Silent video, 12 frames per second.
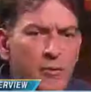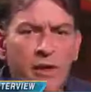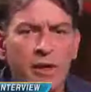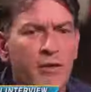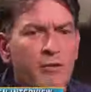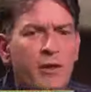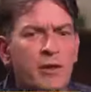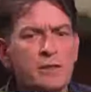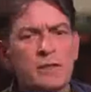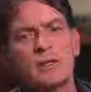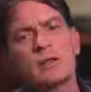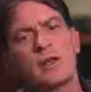give me any
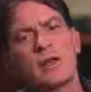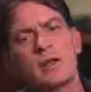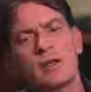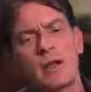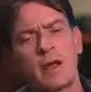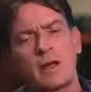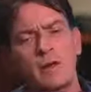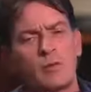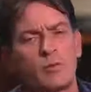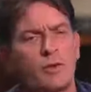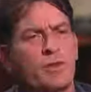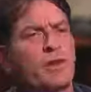advice, and and
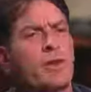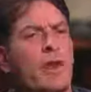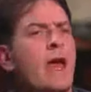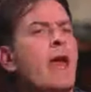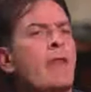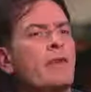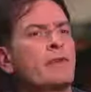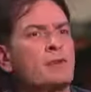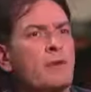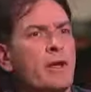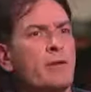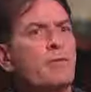and within that,
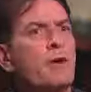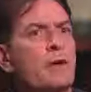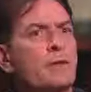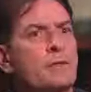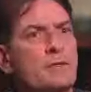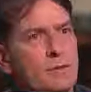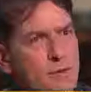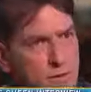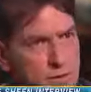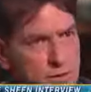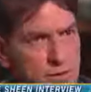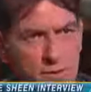there's great advice.
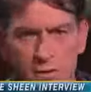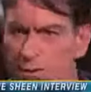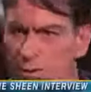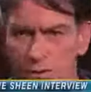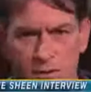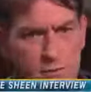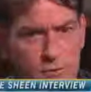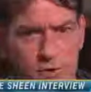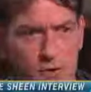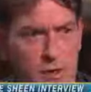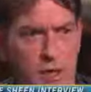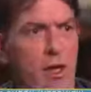Just it's just it was just